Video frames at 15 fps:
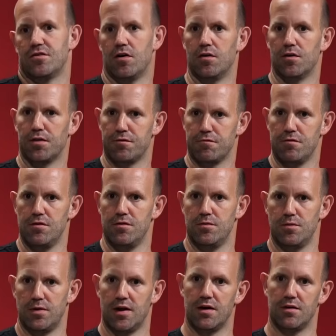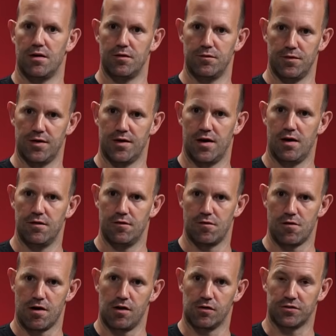gone through,
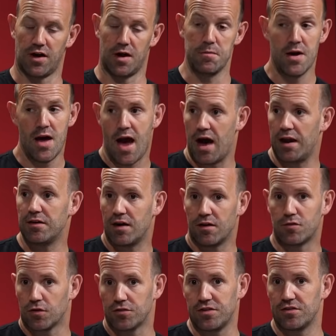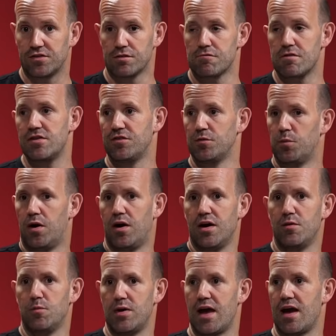over a long time, and of course, it's the reason
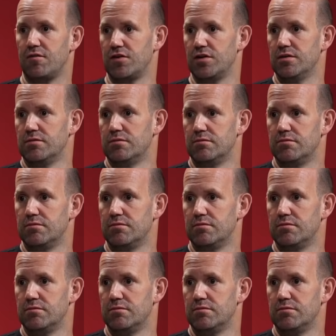why we have a